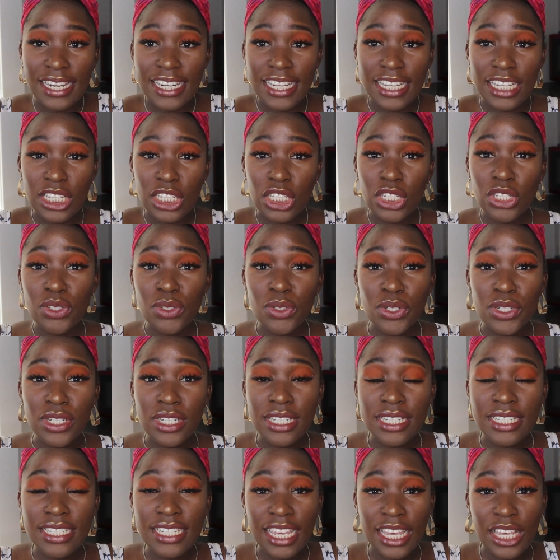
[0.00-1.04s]
Adele
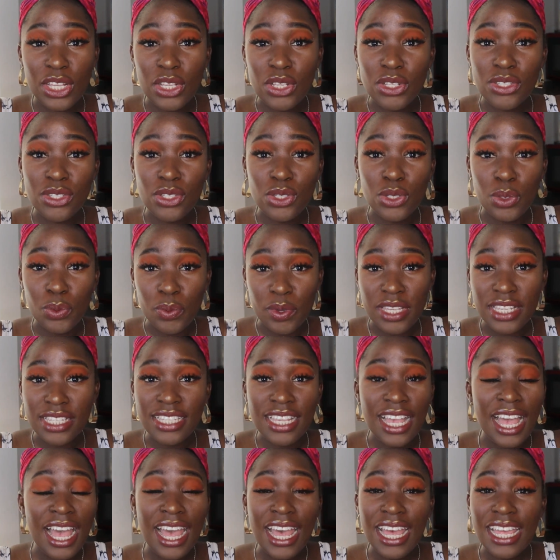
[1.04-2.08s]
tells
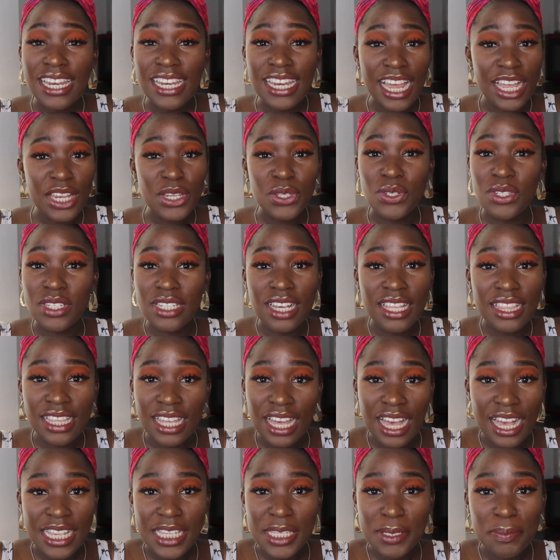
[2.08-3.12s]
Louise not to tell
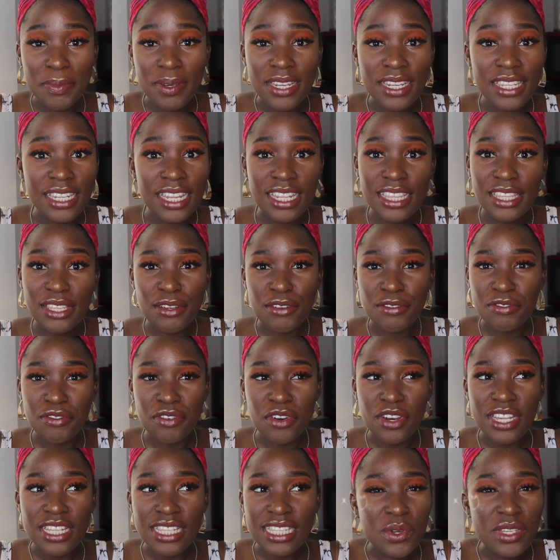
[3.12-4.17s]
the husband that they're
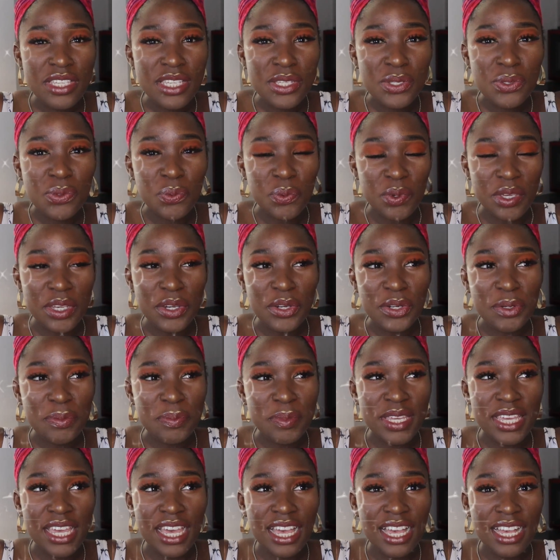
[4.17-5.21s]
friends, which is weird,
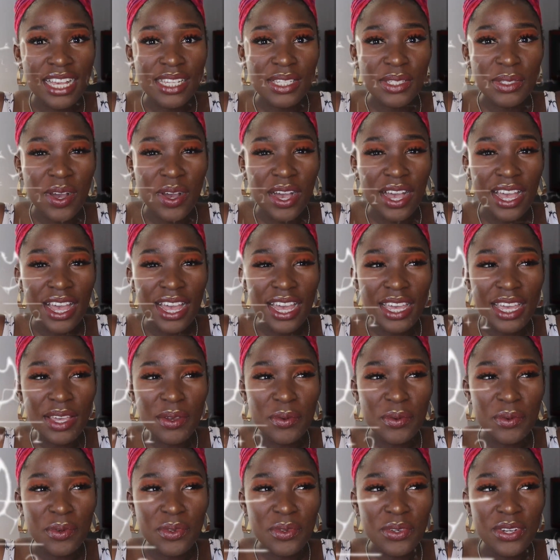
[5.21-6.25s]
because
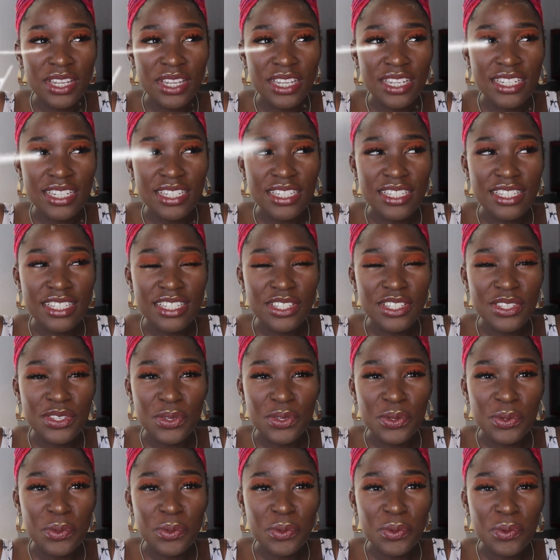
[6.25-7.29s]
why wouldn't
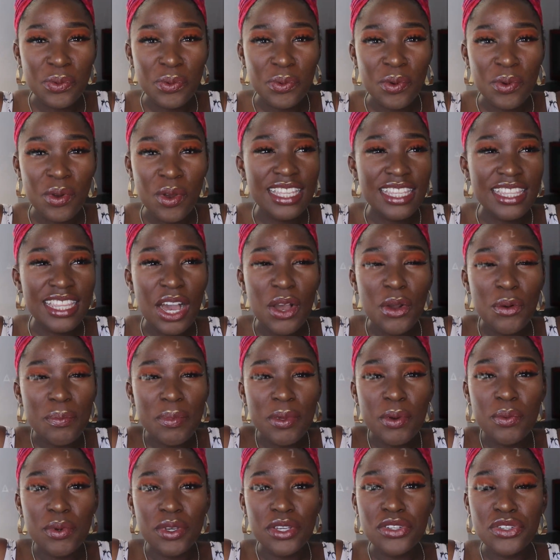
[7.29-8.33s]
you? That would
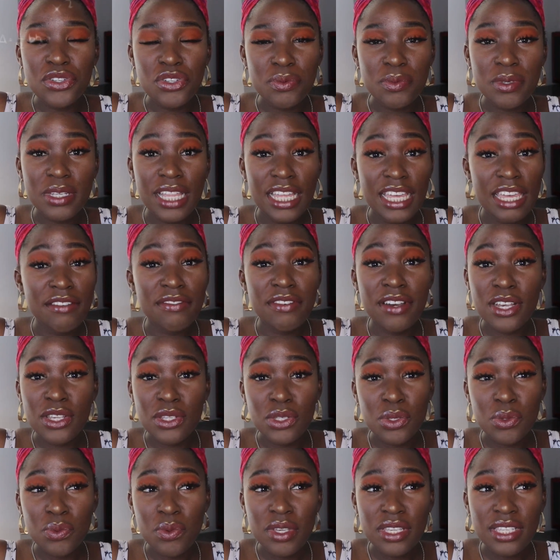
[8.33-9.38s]
be weird to me. Like if I
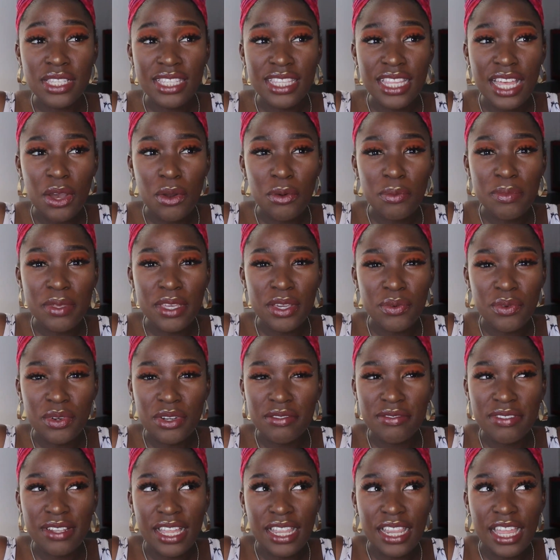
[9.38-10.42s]
was Louise, that would be a
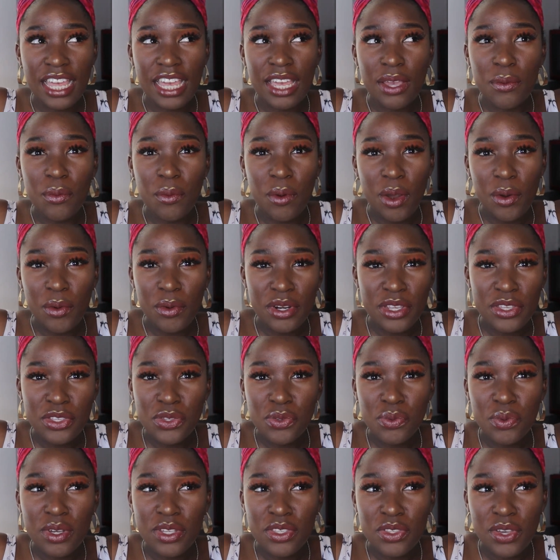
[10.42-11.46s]
red flag. Like why
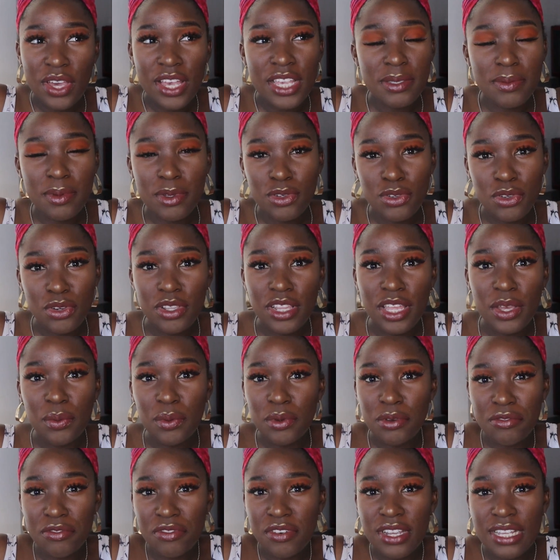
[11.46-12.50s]
wouldn't you want your husband to know like
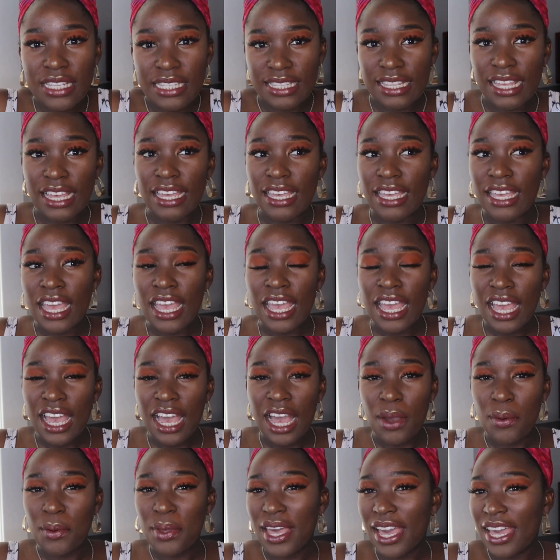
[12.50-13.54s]
we're friends? Like,
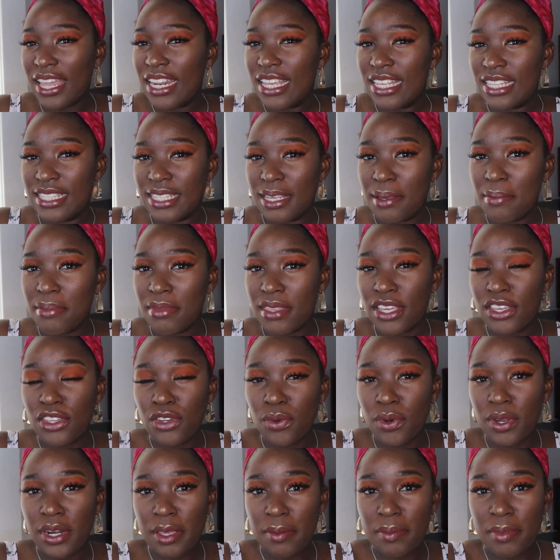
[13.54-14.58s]
are we hiding something? You
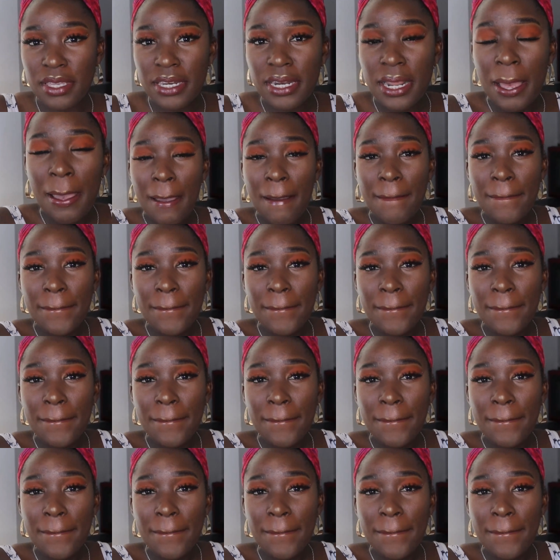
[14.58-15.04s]
know what I mean?